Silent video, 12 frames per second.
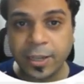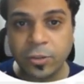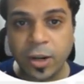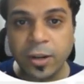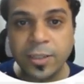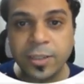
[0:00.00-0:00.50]

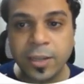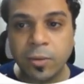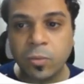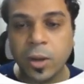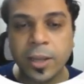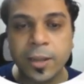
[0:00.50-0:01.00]
Let's actually
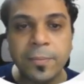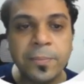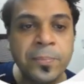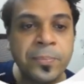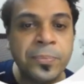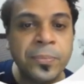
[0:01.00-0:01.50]
understand why.
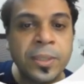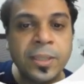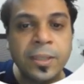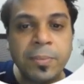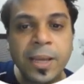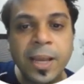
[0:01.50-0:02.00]

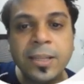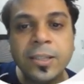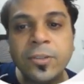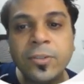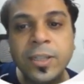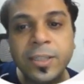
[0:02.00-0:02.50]
The
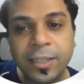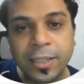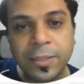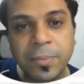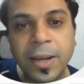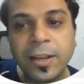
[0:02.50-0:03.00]
CPA has
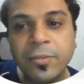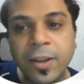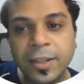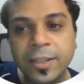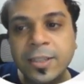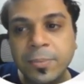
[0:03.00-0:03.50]
increased
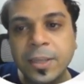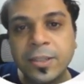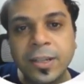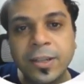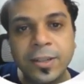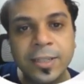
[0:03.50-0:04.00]
despite the fact that
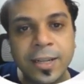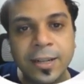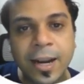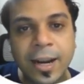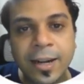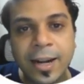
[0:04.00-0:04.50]
CPA has
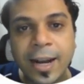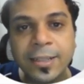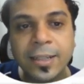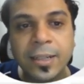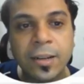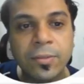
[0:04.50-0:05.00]
decreased at an
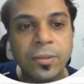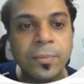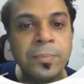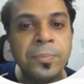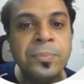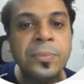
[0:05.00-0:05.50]
ad set
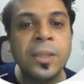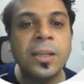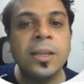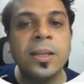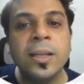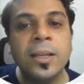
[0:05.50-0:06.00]
level.
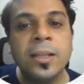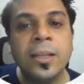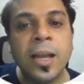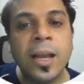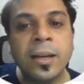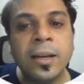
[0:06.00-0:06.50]

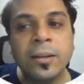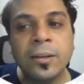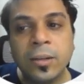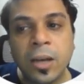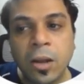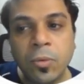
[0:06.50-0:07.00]

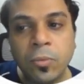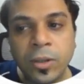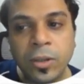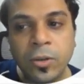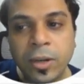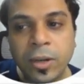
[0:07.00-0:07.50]
And
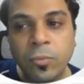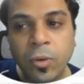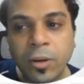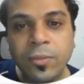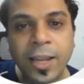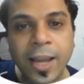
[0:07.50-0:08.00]
now we look
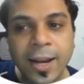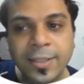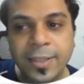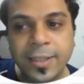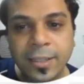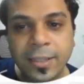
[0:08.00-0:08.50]
at one of the
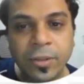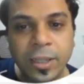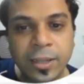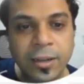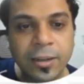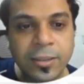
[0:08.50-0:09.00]
ad sets
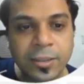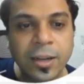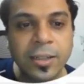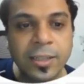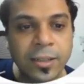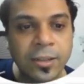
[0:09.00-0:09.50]
and we can
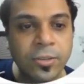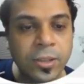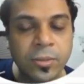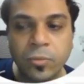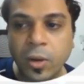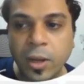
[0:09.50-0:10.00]
start seeing
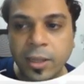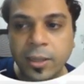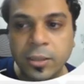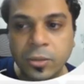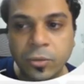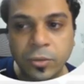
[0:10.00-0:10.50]
the reason why.
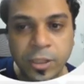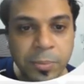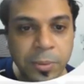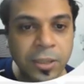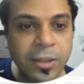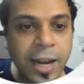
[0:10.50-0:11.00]
So
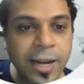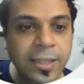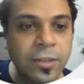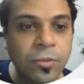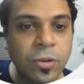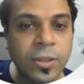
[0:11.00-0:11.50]
this particular
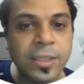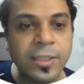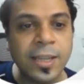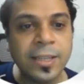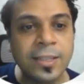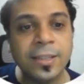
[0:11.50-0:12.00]
ad set, for
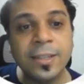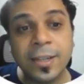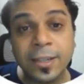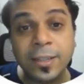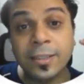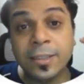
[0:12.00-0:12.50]
instance, has
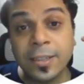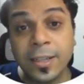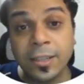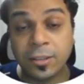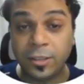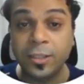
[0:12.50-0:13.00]
a
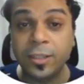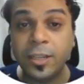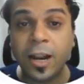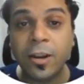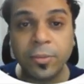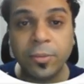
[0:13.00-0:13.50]
nearly
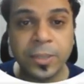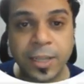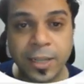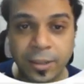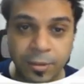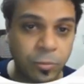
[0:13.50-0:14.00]

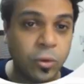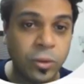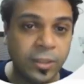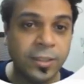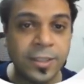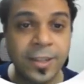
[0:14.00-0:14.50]
1,300%,
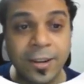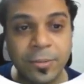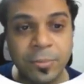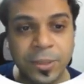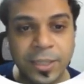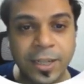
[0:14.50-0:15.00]
more than
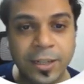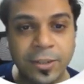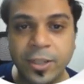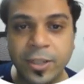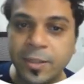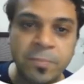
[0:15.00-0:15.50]
1,300%
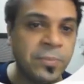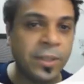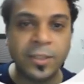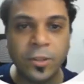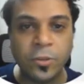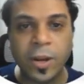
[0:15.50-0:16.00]
increase.
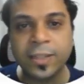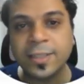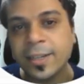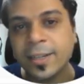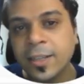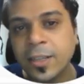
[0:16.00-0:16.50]
It's a new
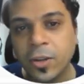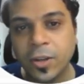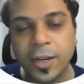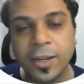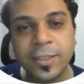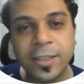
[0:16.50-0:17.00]
ad set.
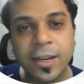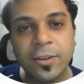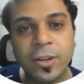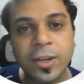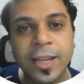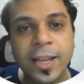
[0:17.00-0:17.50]
You can
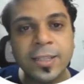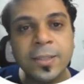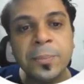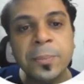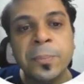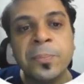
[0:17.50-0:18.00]
understand, you can
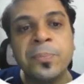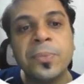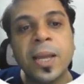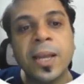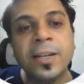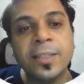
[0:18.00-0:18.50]
guess.
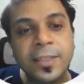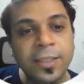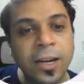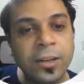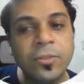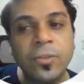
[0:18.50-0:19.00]
And it
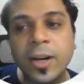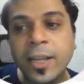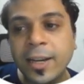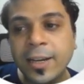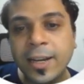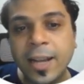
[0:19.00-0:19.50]
just started
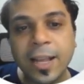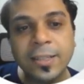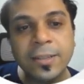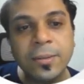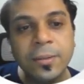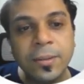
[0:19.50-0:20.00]
running, and it
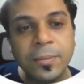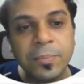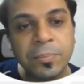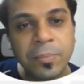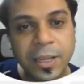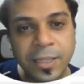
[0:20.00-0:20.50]
has a
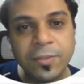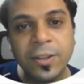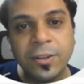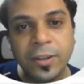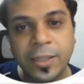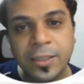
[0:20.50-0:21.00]

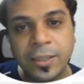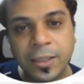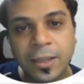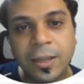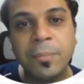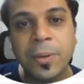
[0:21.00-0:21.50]
massive
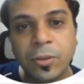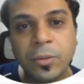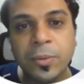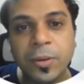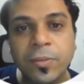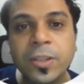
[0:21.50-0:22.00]
increase
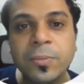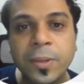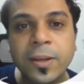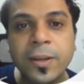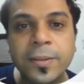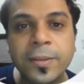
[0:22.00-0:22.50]
compared to the
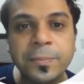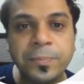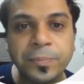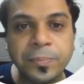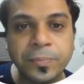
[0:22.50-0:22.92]
previous period.